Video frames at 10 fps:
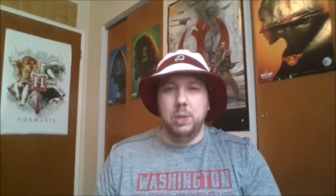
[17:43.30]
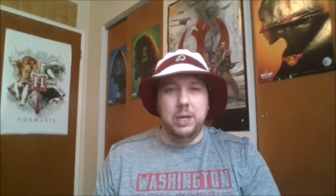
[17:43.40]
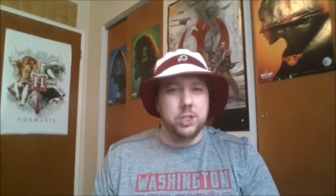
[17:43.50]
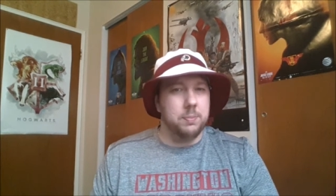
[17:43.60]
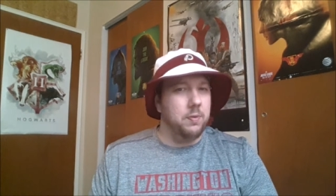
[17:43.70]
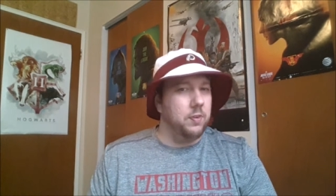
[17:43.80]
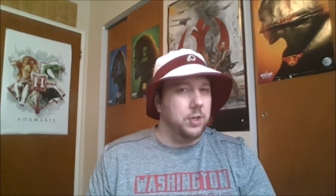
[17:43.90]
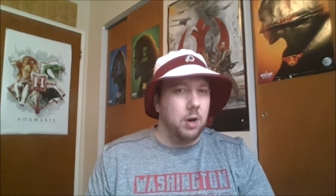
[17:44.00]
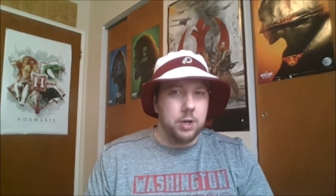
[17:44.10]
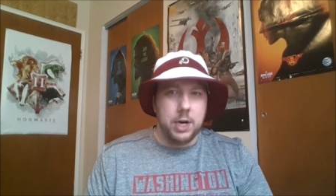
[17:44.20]
play some of
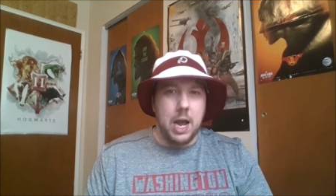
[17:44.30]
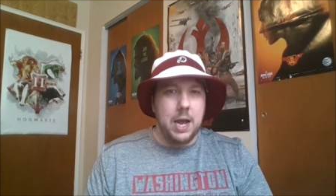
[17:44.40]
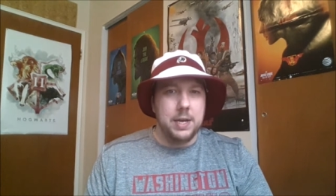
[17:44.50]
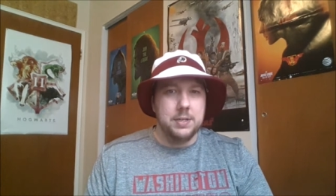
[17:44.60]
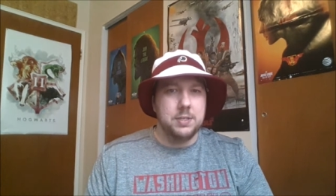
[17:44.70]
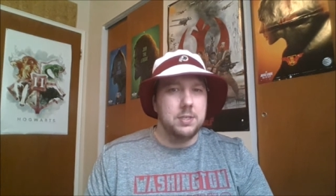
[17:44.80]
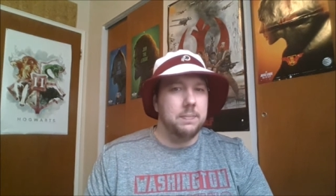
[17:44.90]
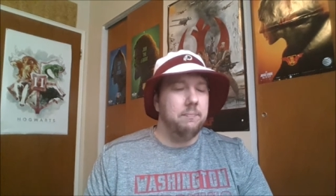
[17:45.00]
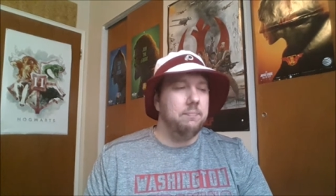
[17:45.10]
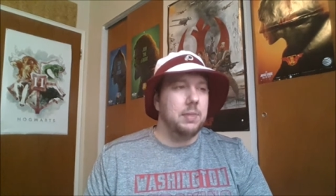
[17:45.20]
our younger
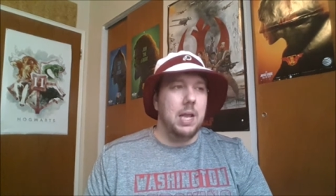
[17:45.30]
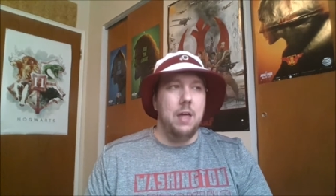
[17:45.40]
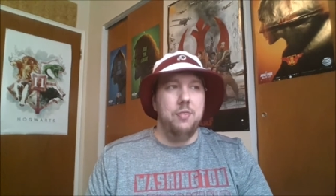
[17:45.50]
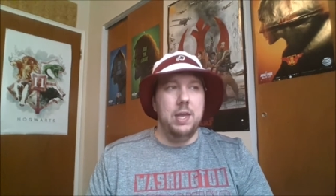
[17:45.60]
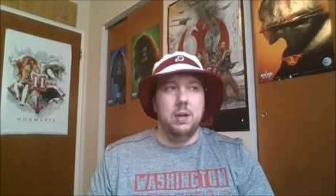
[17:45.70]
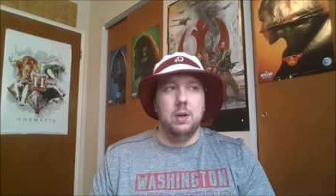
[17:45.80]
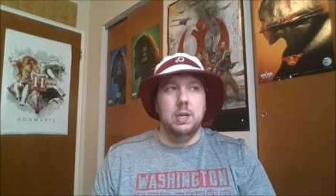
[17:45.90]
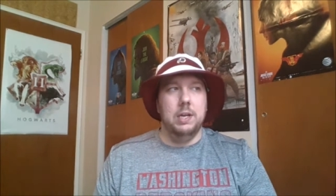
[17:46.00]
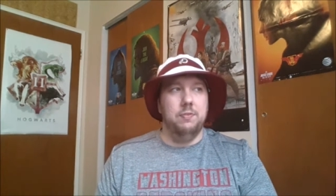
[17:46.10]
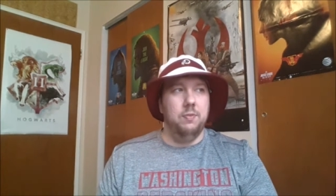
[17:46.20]
guys. I think
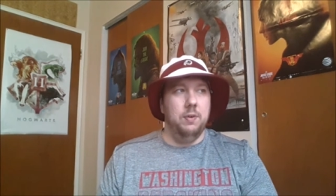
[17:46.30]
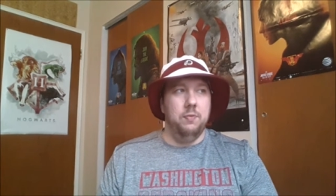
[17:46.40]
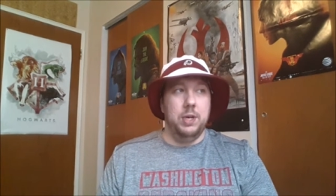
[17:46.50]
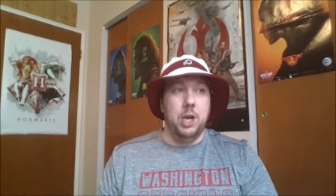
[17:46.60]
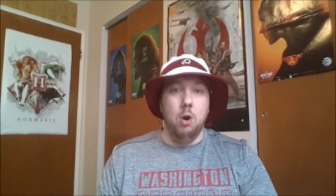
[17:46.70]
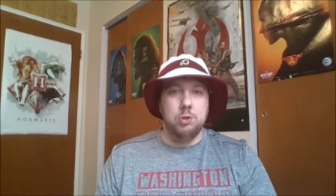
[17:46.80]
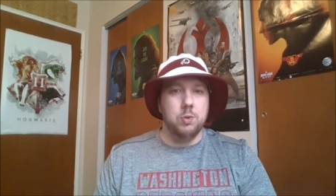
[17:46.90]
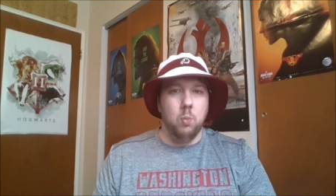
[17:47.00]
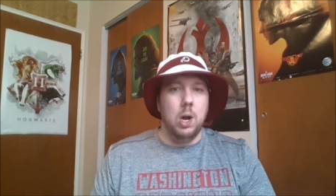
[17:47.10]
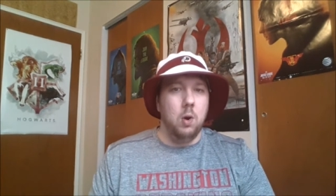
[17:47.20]
if we coach
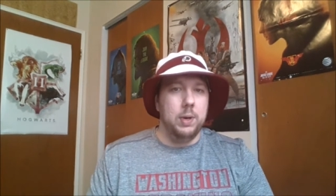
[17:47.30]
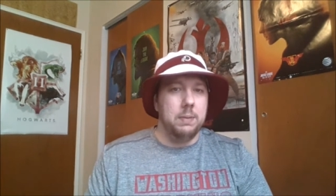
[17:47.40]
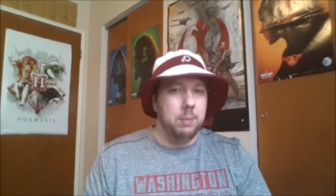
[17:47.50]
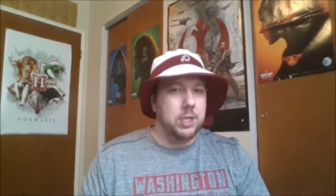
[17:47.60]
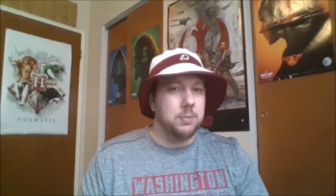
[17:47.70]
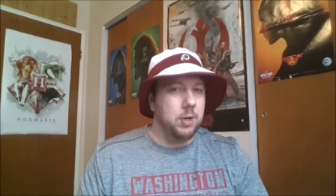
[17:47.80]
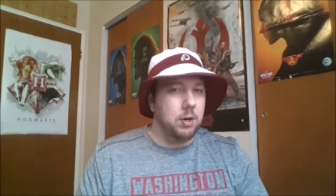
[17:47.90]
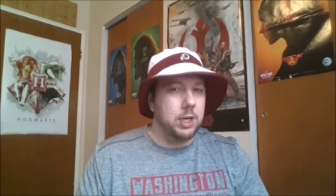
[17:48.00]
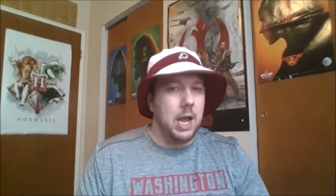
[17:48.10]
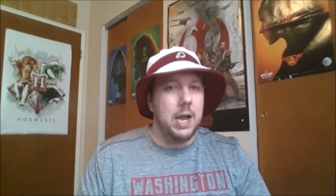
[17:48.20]
them well, we can play some of
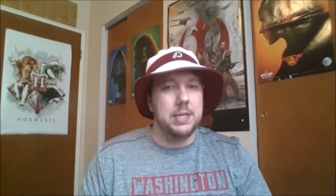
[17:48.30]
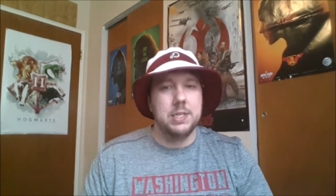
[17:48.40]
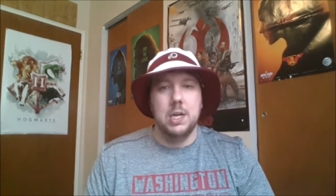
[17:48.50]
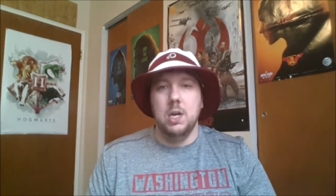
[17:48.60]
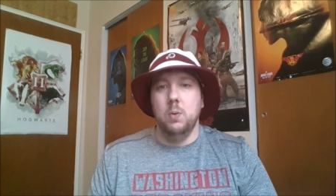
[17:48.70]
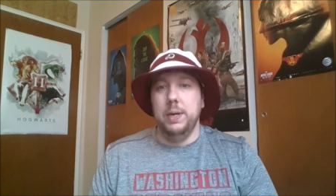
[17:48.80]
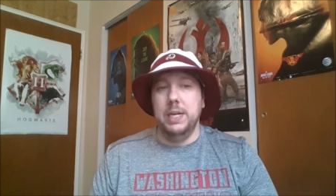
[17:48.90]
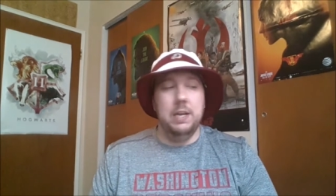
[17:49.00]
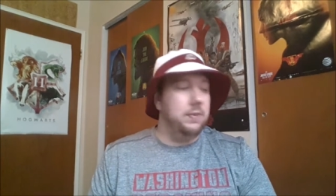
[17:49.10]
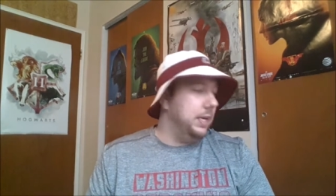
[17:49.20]
our younger guys. We
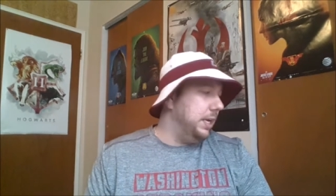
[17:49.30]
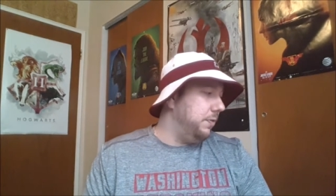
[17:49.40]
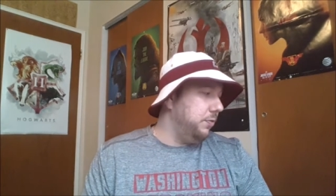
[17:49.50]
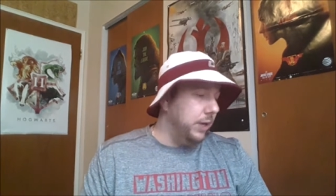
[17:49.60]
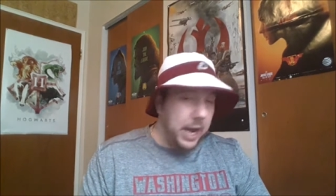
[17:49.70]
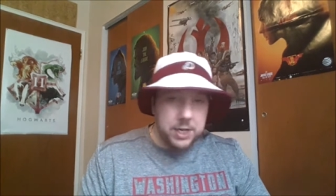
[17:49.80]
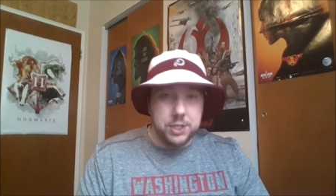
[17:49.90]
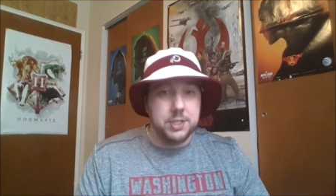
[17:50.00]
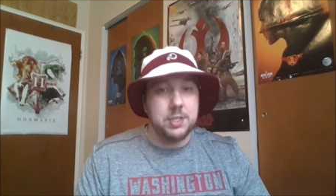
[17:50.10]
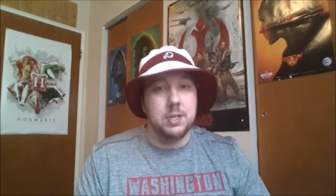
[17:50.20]
could even get a free
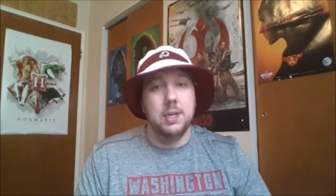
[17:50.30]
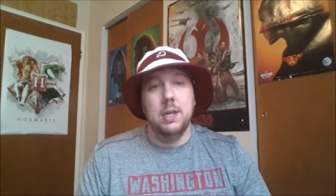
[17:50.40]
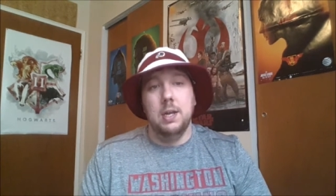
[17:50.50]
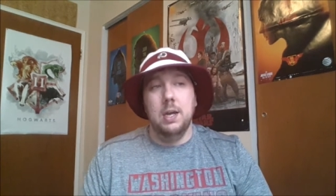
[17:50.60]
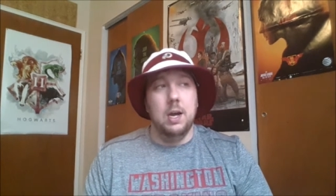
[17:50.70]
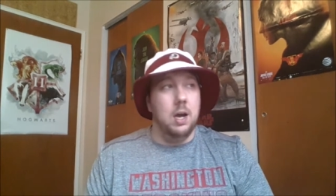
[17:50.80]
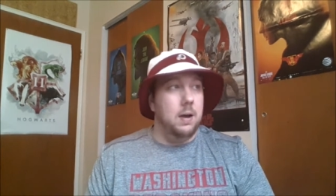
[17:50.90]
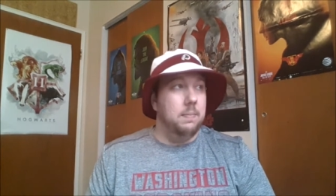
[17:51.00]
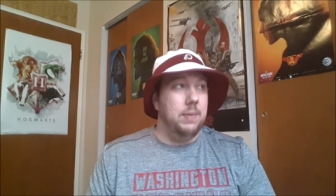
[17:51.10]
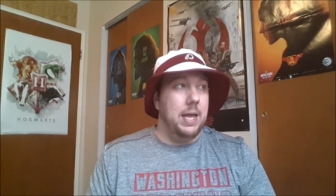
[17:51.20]
agent
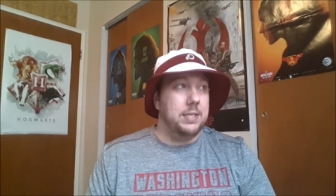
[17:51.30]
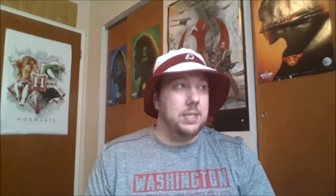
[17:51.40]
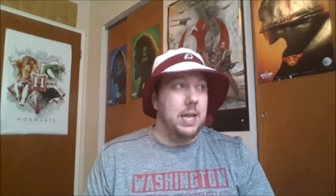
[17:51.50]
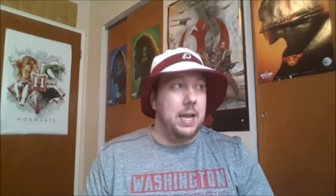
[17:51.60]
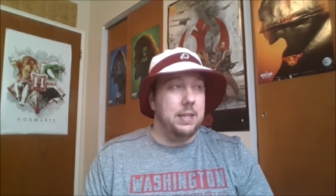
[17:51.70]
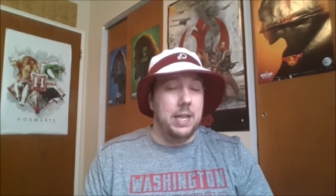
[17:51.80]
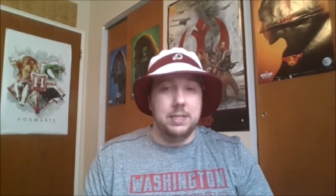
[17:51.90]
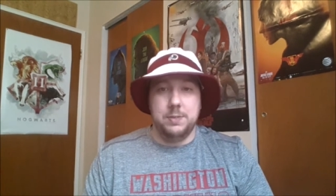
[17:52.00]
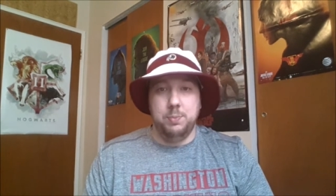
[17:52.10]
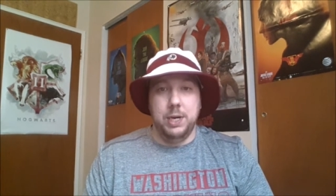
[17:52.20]

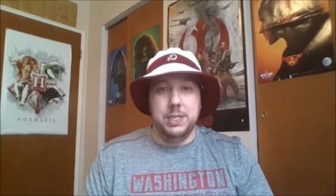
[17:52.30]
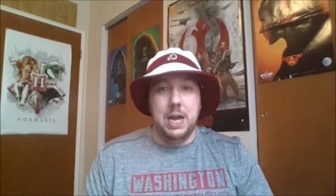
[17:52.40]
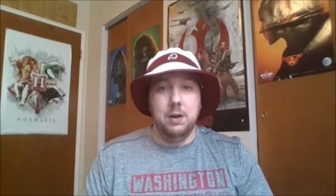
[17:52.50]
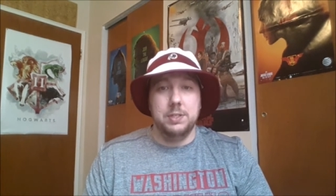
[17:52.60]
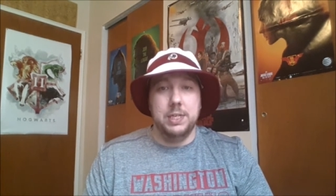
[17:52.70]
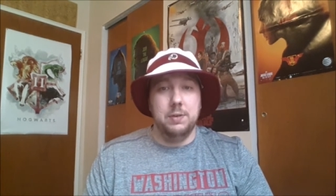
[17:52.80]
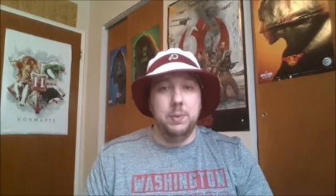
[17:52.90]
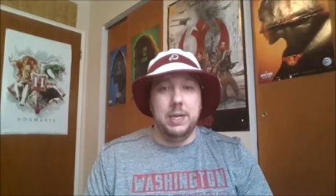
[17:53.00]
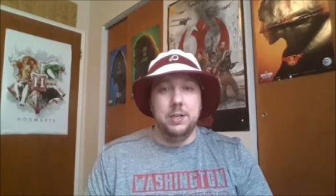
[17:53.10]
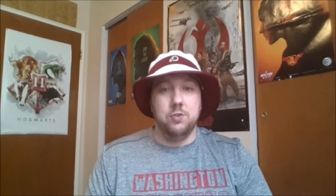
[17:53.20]
that's pretty talented.
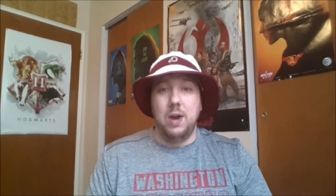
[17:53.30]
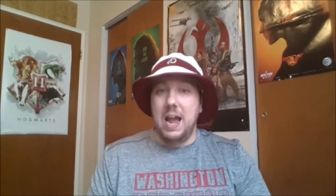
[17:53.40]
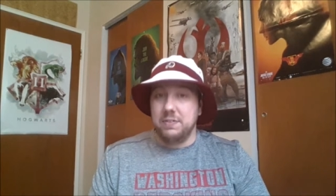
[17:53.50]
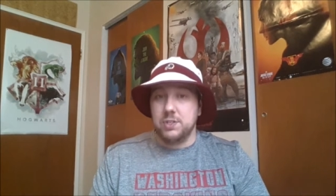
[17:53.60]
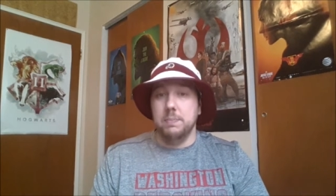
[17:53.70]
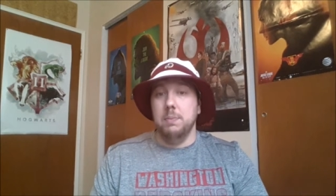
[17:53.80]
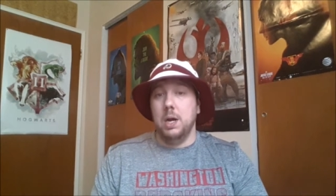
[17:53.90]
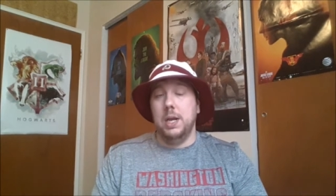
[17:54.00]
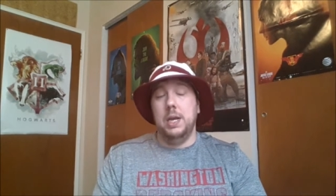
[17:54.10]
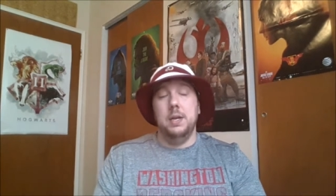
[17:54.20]
We could draft
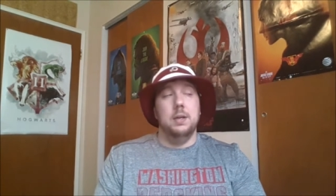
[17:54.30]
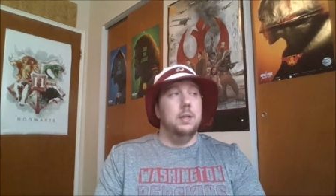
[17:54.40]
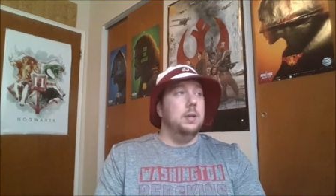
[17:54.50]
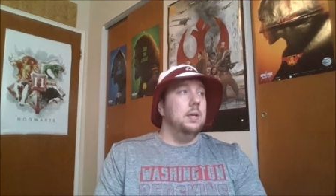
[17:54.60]
somebody,